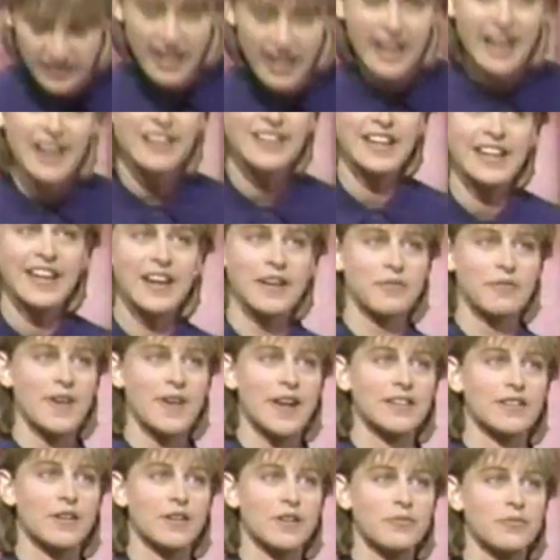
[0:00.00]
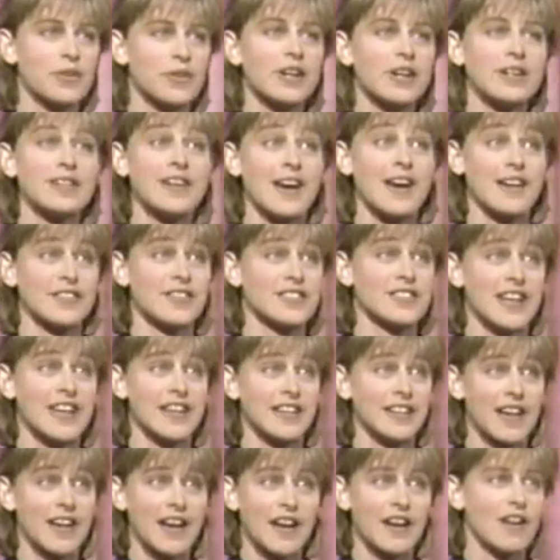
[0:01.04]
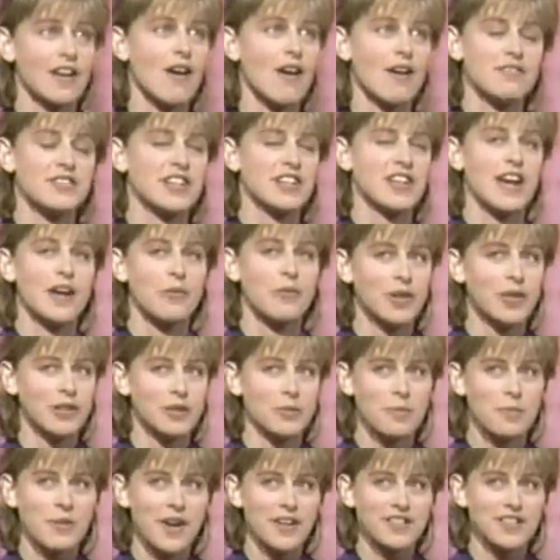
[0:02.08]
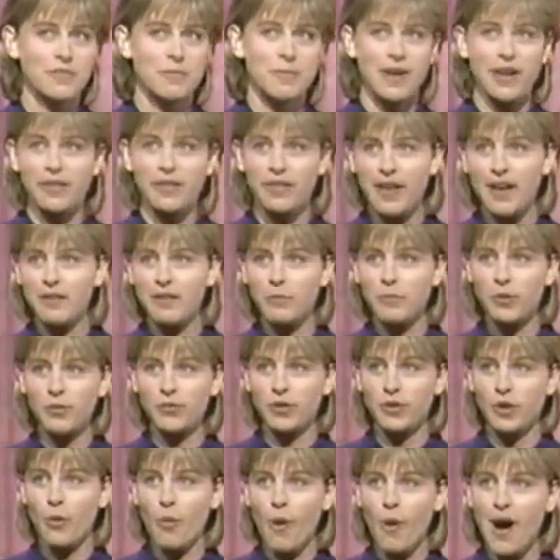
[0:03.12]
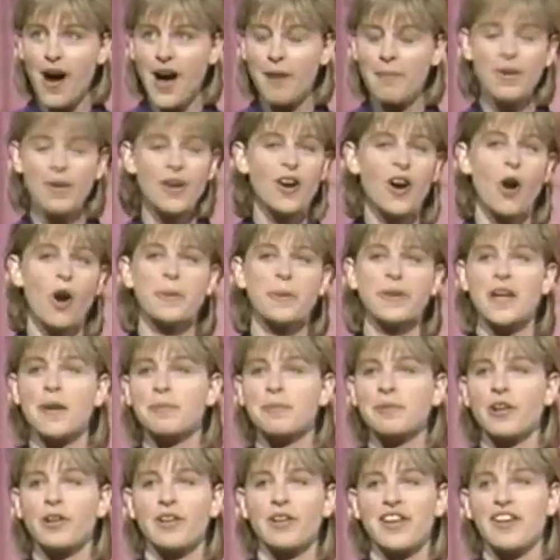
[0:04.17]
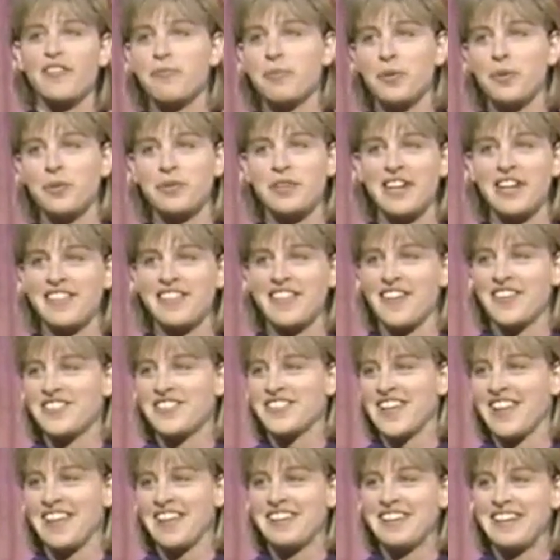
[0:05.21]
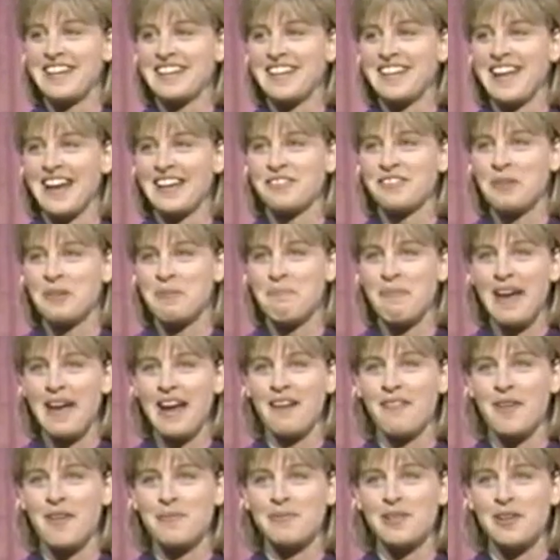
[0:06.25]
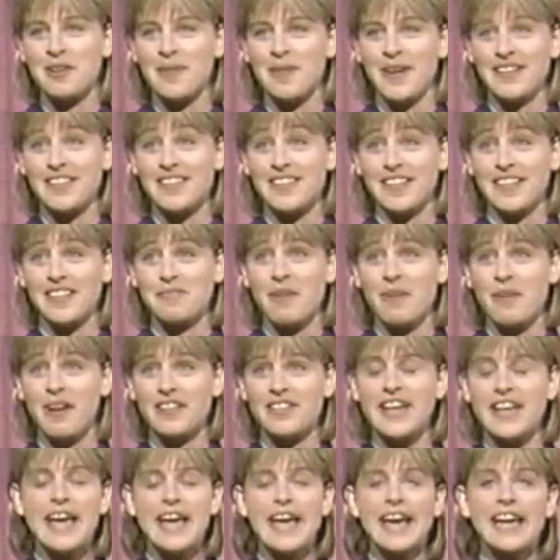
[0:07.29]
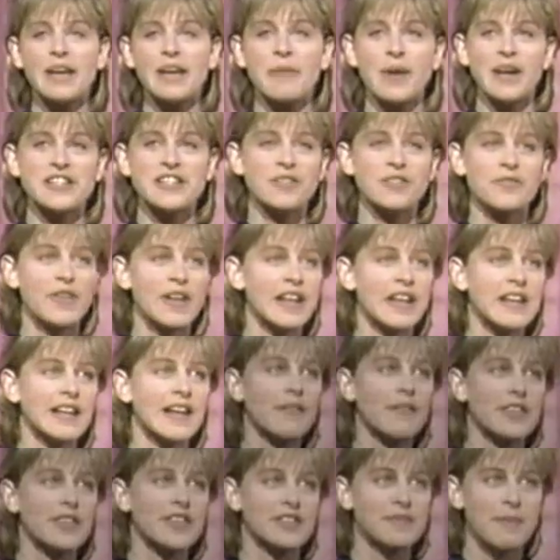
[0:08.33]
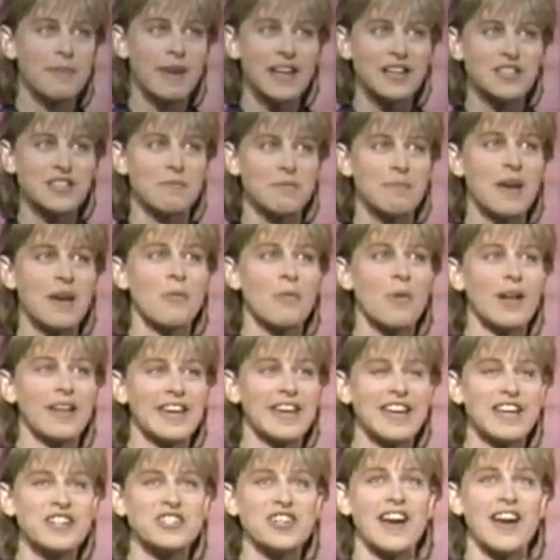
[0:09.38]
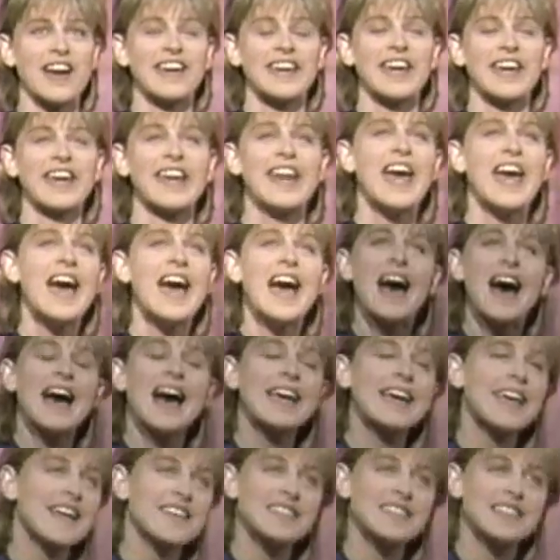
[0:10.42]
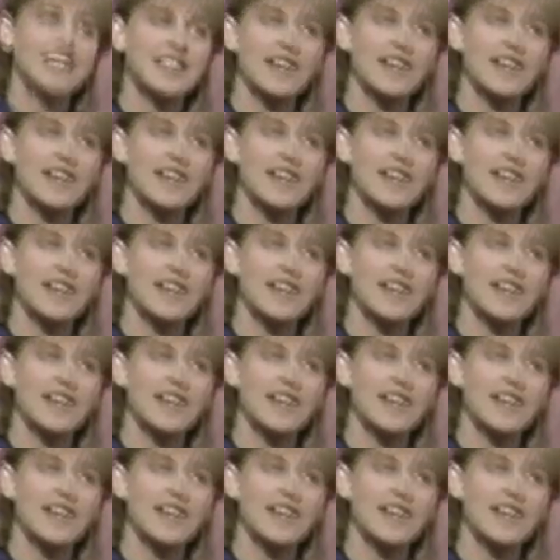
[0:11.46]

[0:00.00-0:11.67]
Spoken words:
nail and infected her foot. Doctors had to cut it off. She got real depressed about that and moved to Guam, opened up a little gift boutique there selling knickknacks, went bankrupt in about 6 months. Anyway, she fell in love with this man she met while hitchhiking, and I guess he